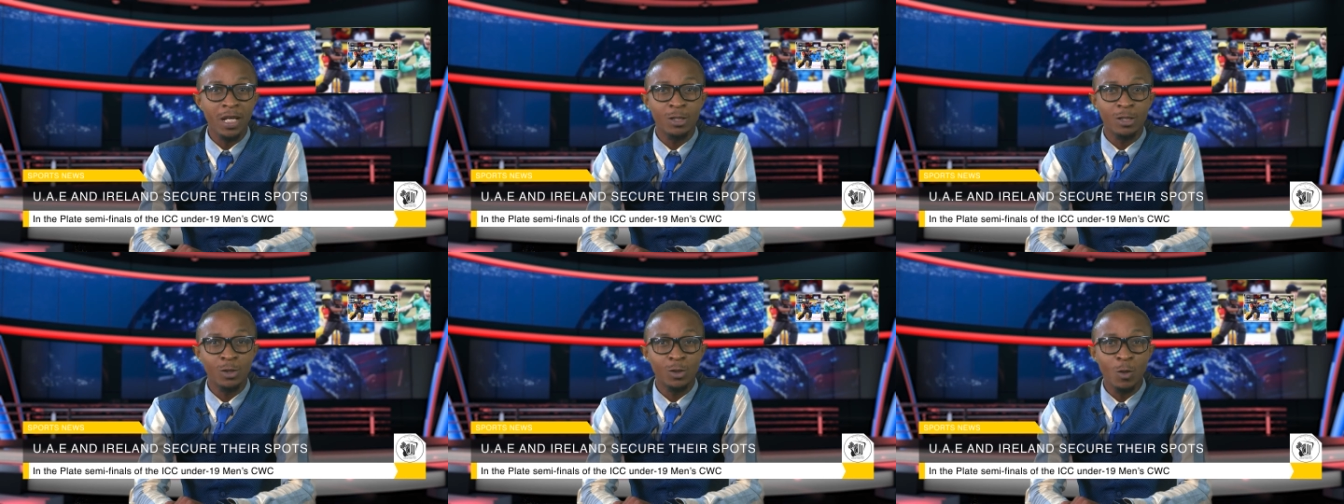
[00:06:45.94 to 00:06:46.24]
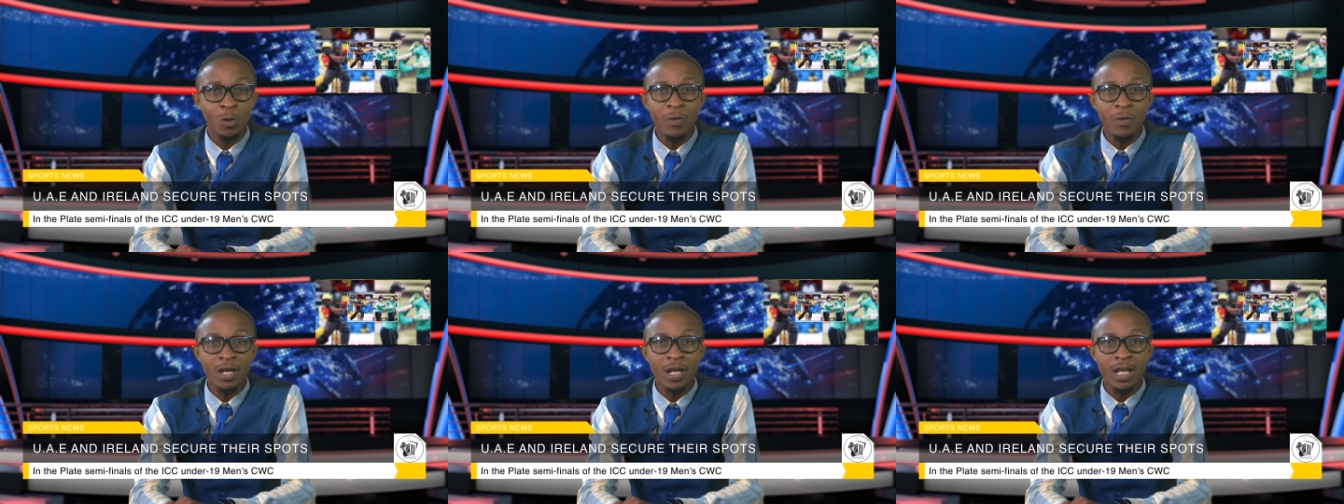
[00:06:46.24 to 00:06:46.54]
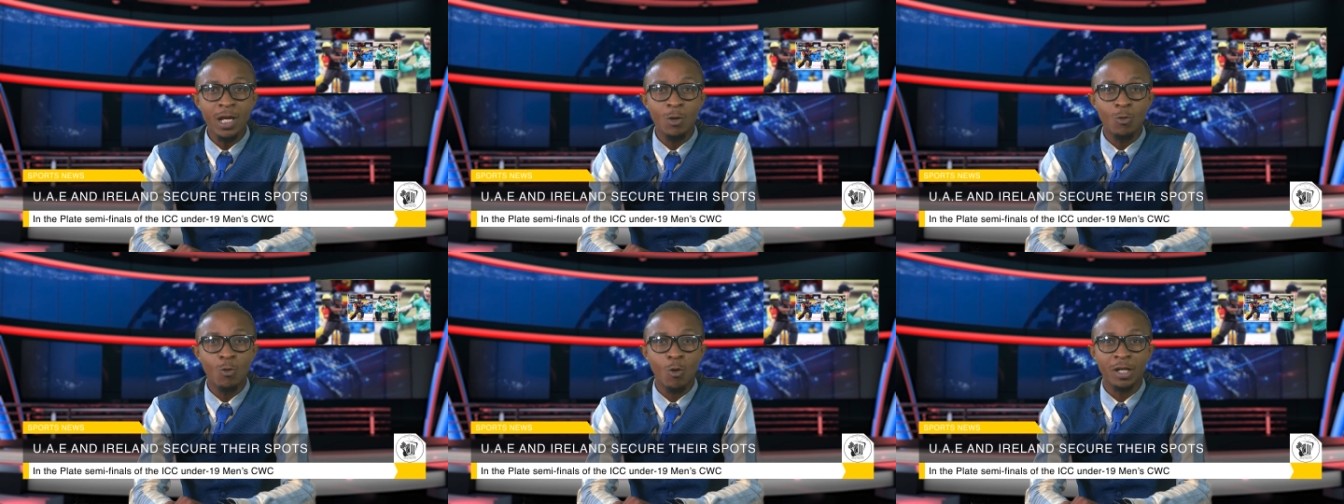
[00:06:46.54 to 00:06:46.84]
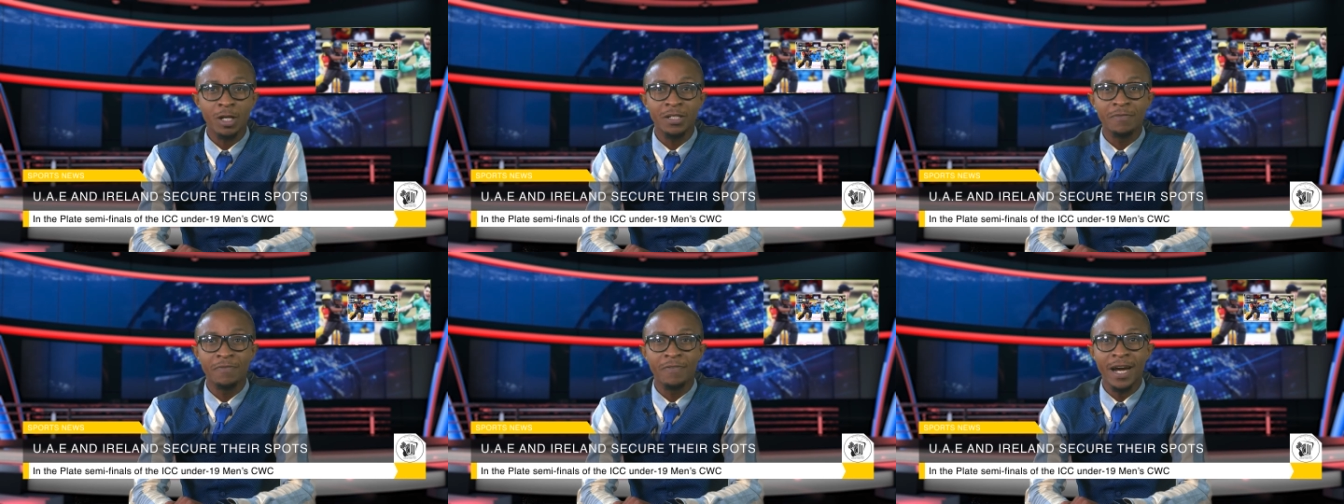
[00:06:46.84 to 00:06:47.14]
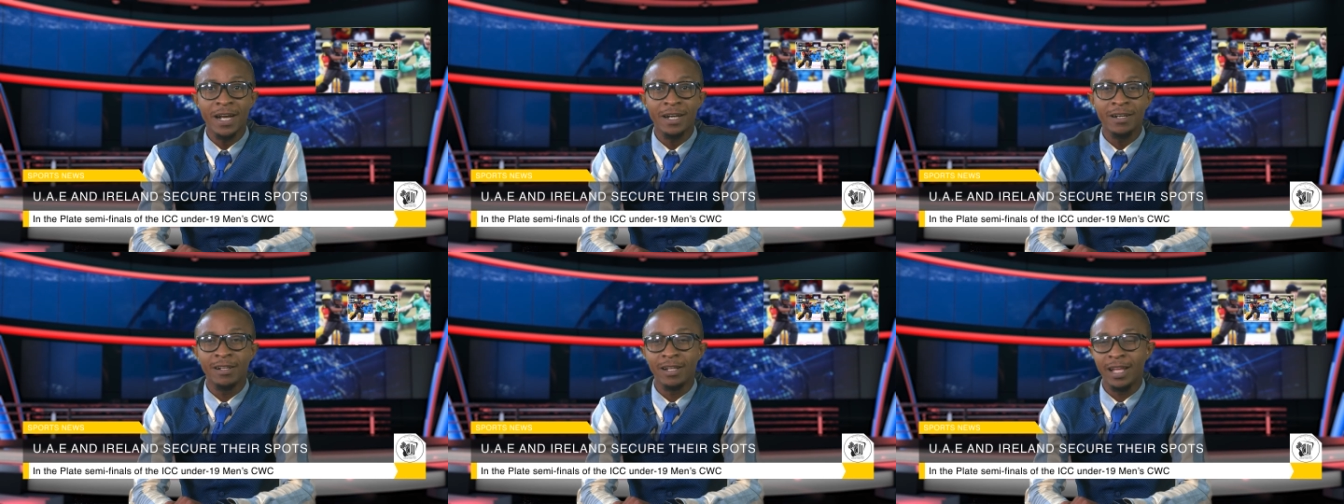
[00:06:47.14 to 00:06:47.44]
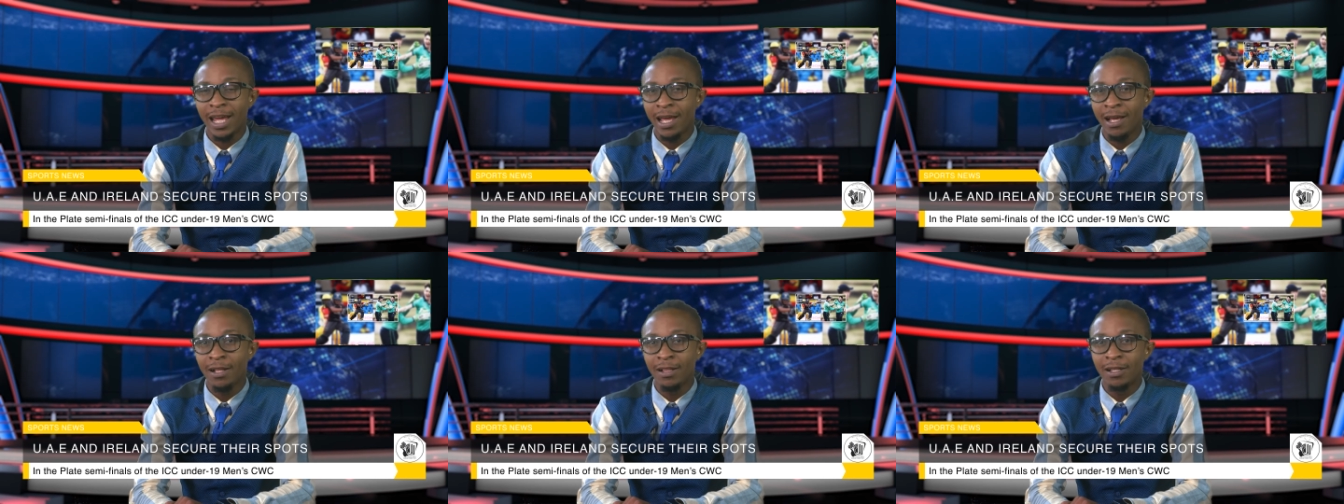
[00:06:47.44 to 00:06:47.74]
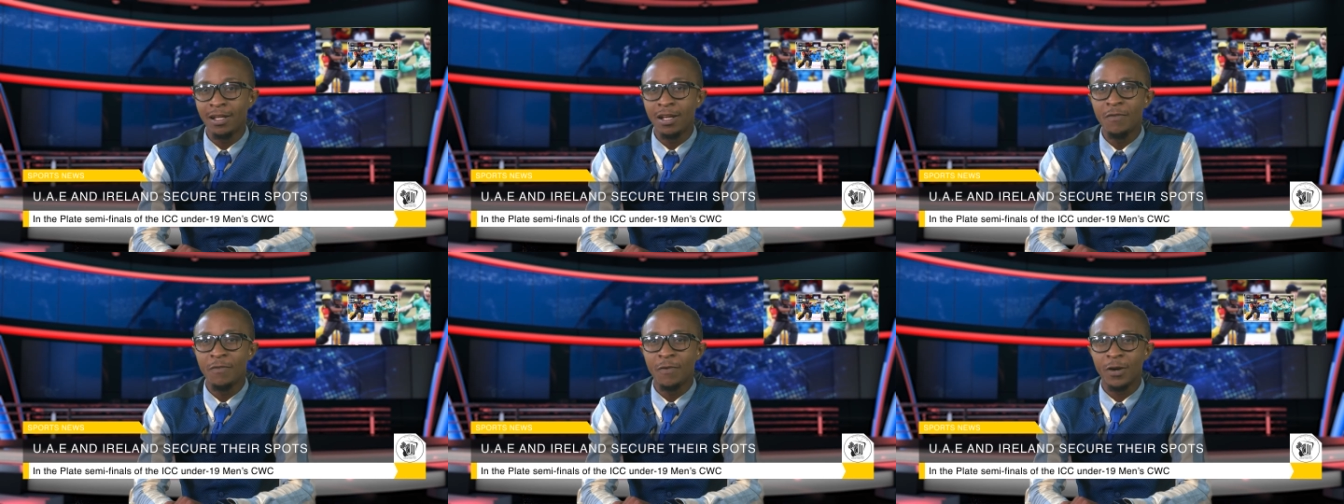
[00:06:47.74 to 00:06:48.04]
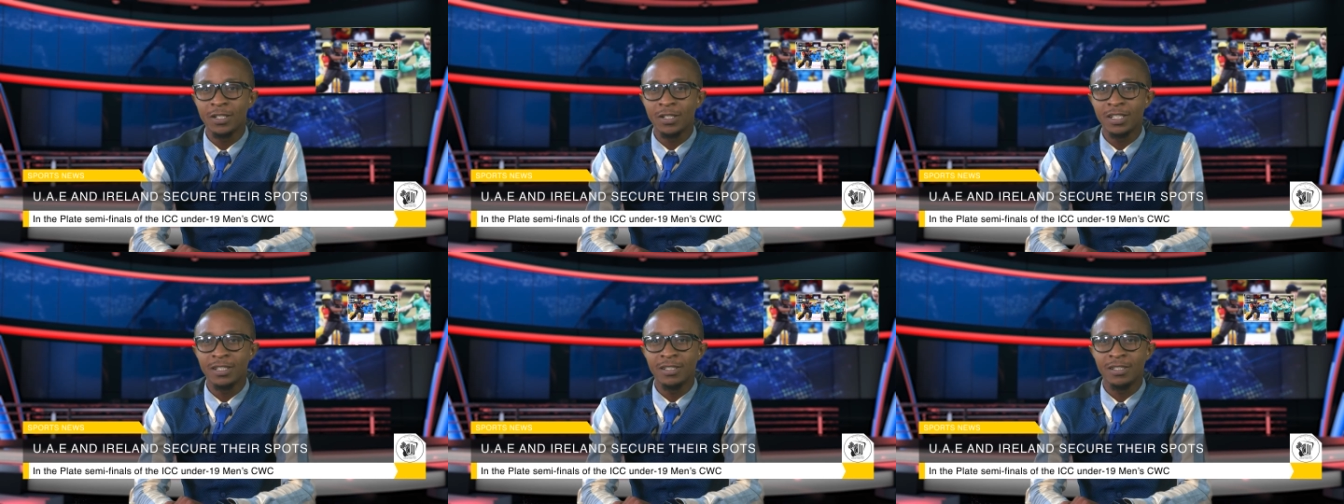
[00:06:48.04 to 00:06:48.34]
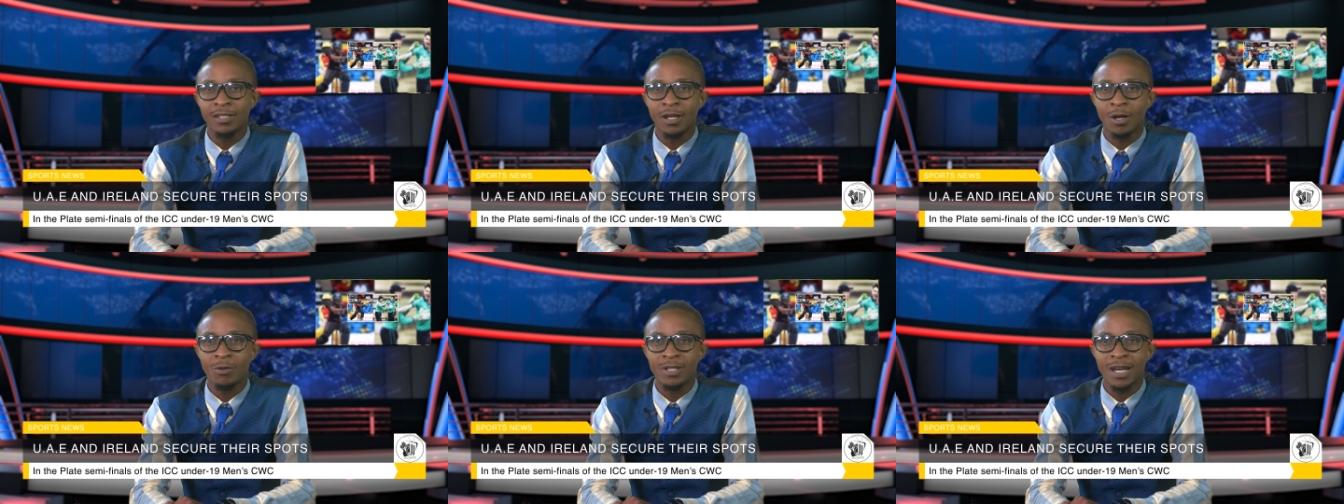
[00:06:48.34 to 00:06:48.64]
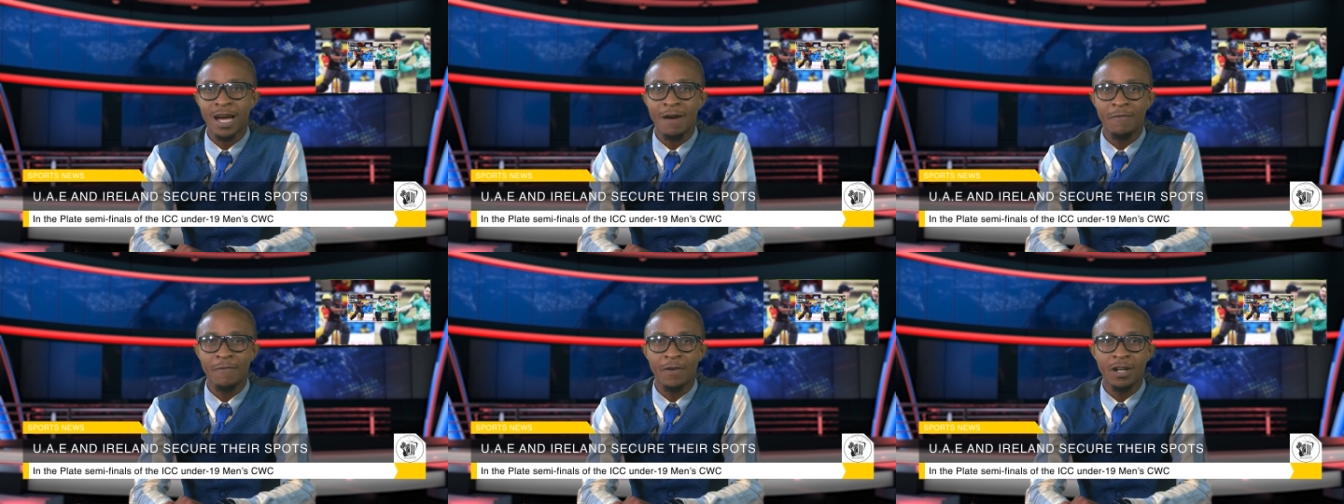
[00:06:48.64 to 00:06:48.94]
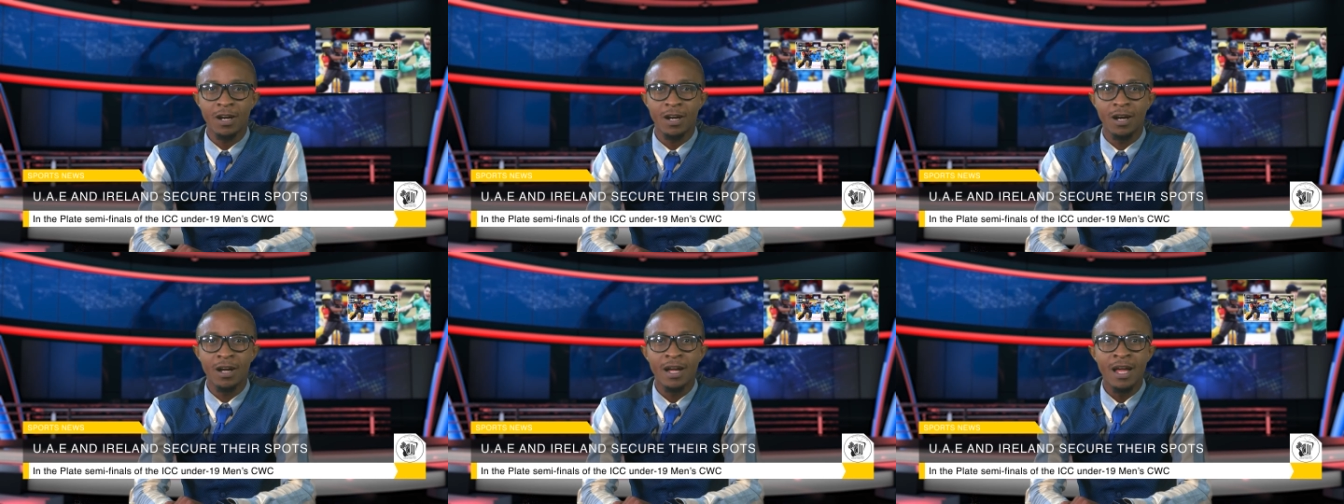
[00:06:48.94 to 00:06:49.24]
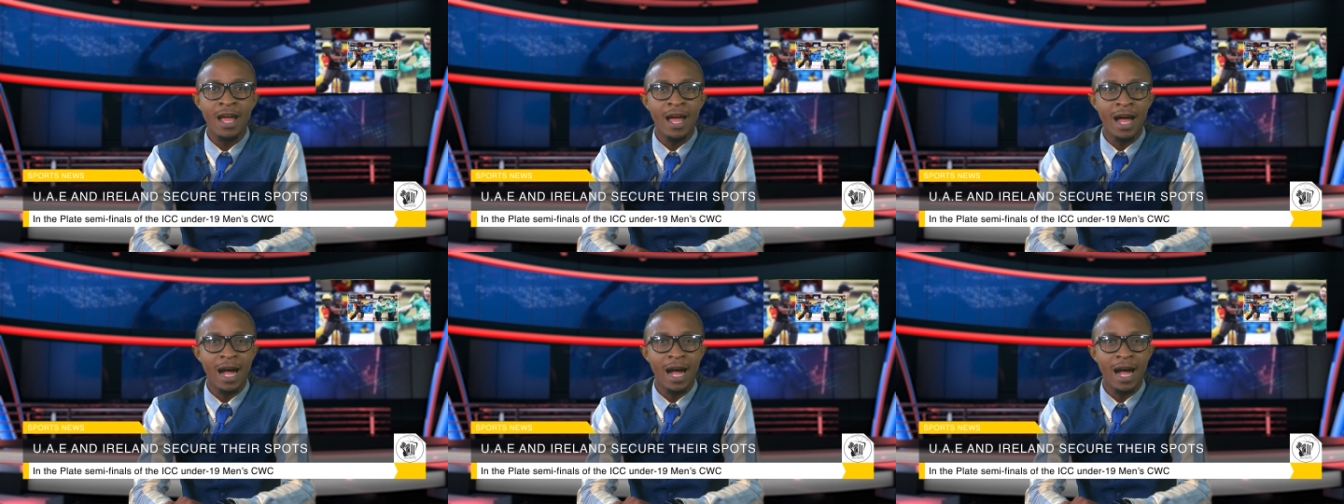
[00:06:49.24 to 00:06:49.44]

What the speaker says: the Super League quarter-final, England versus South Africa